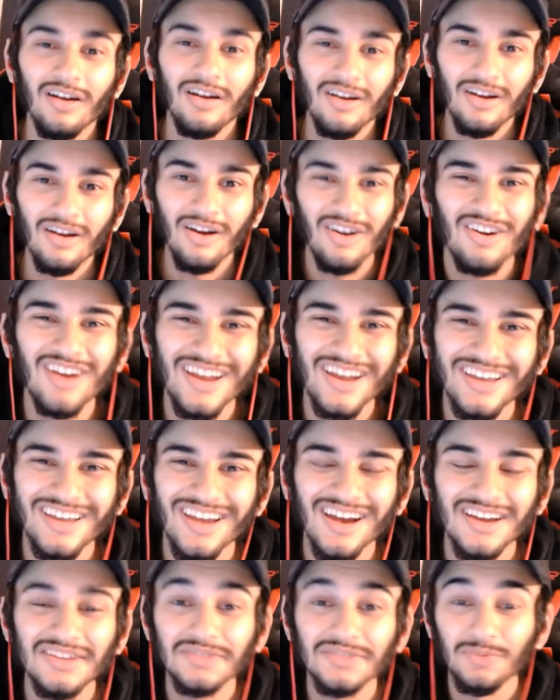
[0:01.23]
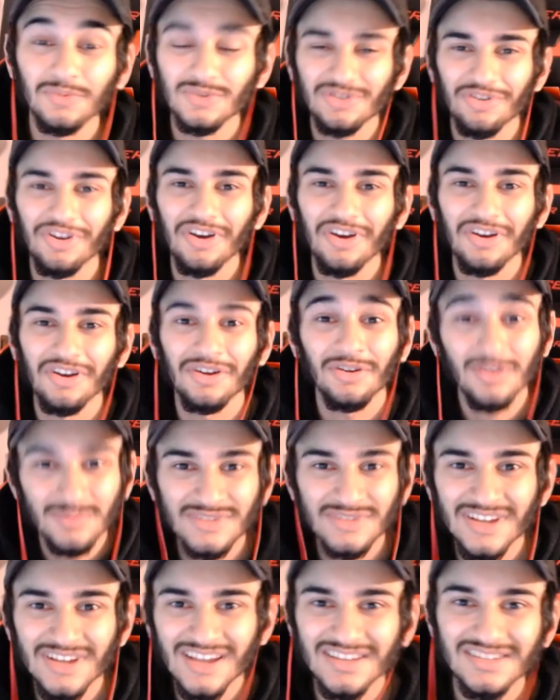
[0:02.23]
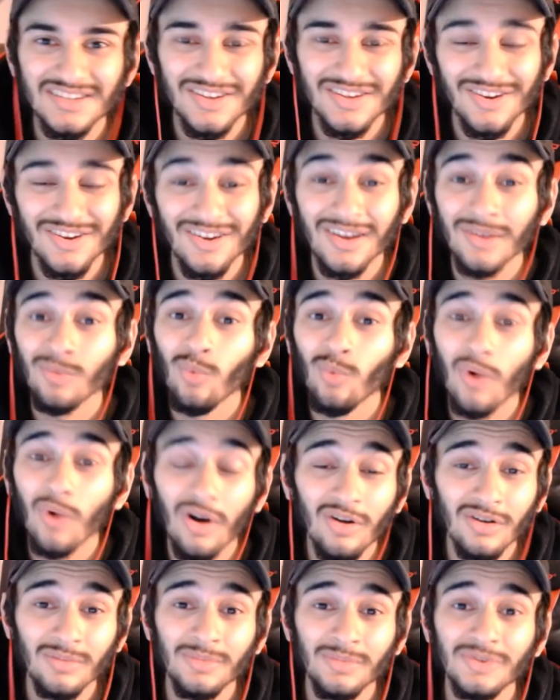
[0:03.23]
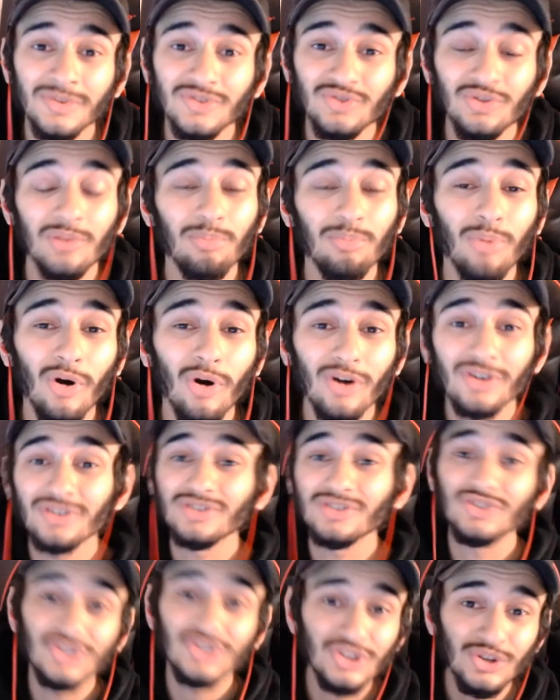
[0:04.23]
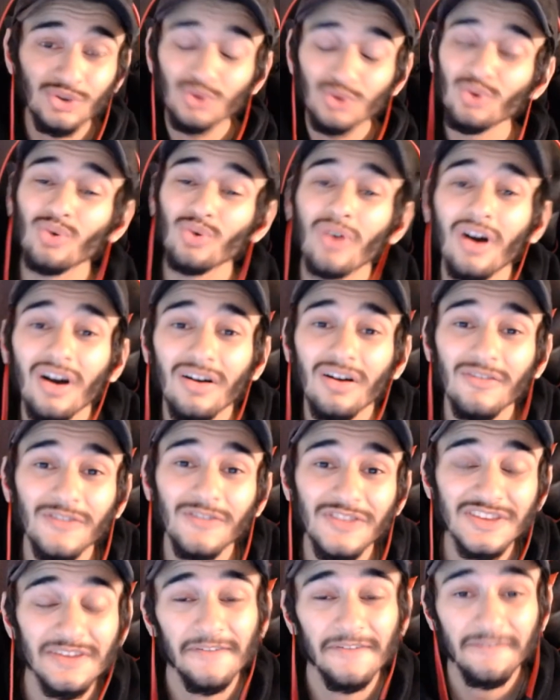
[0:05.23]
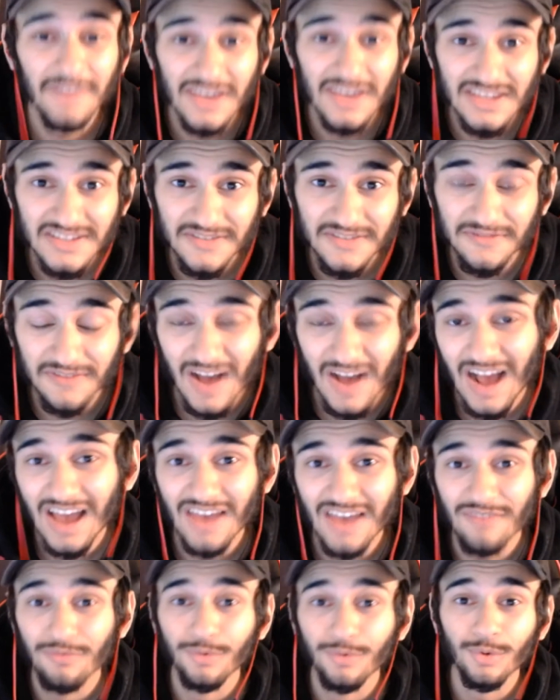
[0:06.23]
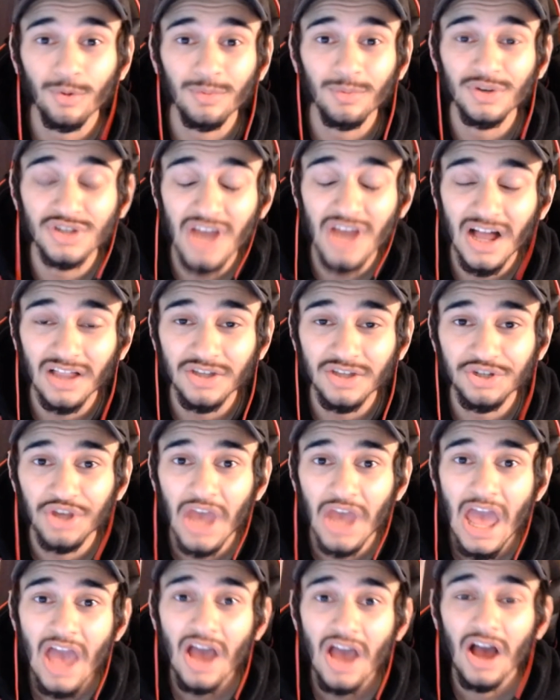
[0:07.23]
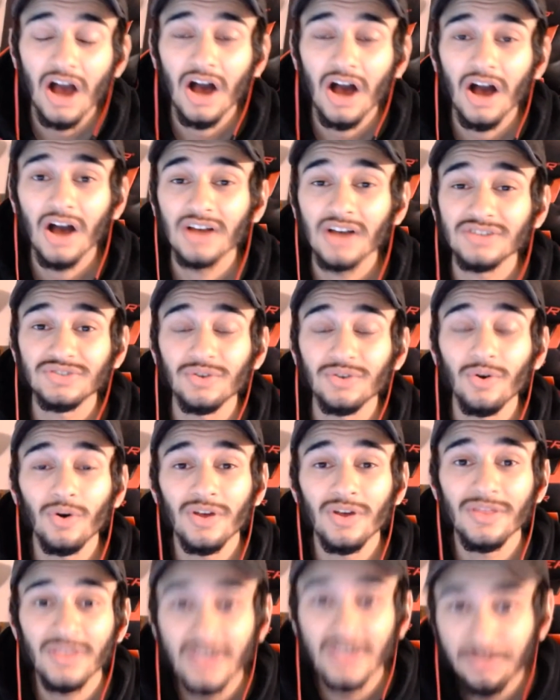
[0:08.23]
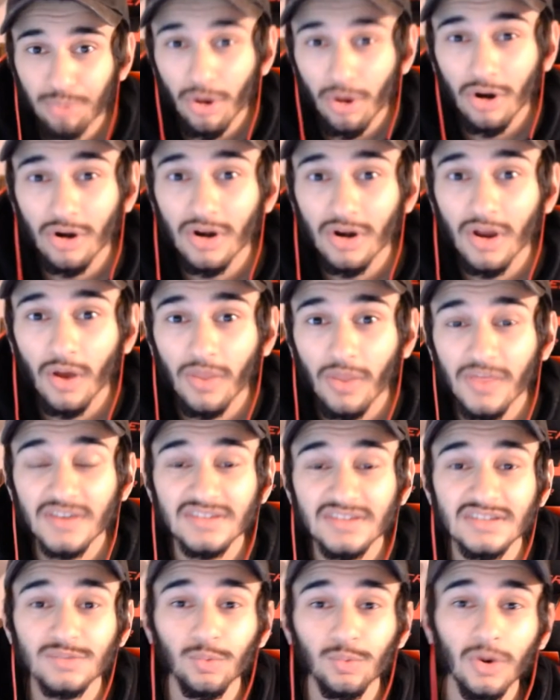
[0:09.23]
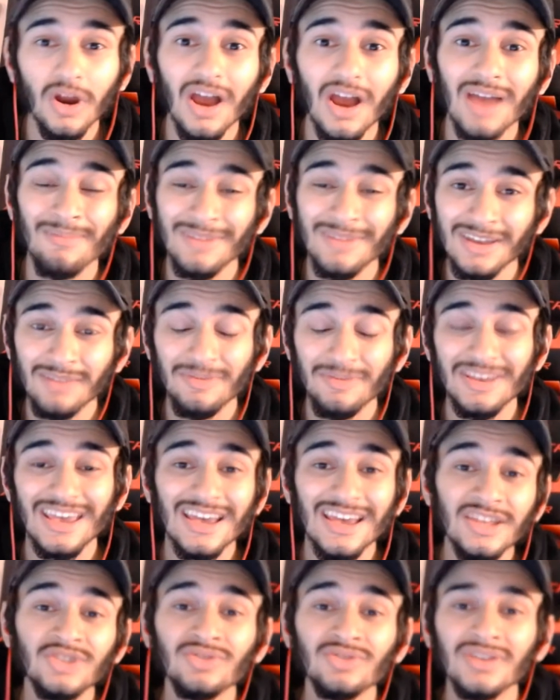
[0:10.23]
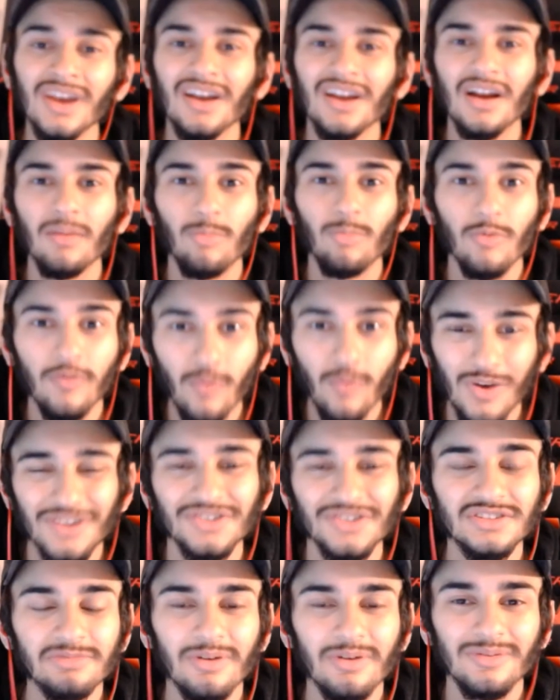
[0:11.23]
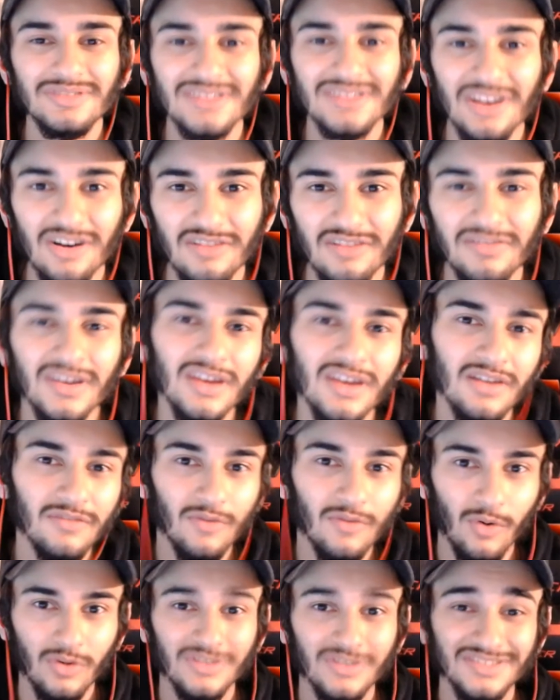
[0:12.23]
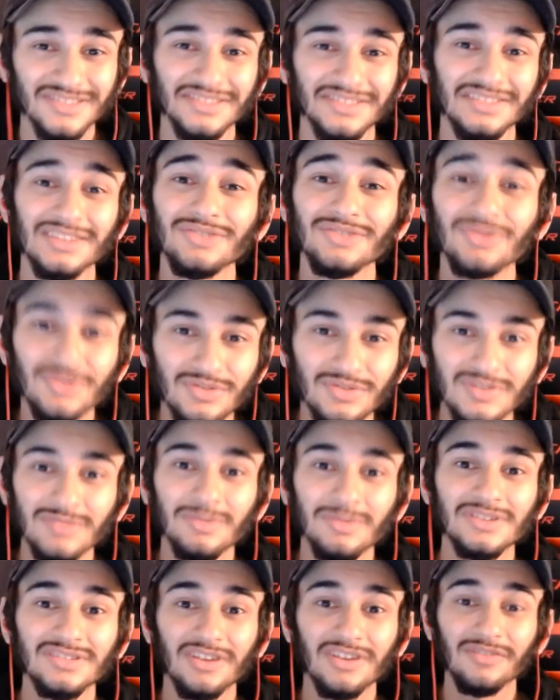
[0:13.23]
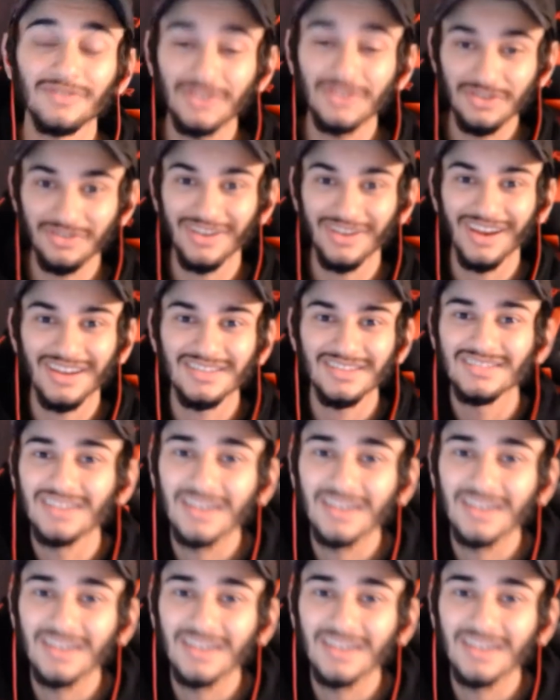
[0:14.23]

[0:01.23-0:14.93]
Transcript: Alright guys, what's going on? CrimsonS here, and welcome to the part 2 of the Phase 5 Recruitment Challenge. So in this part, this is where I'm going to be answering a couple of questions by myself, and of course, introducing myself to you guys.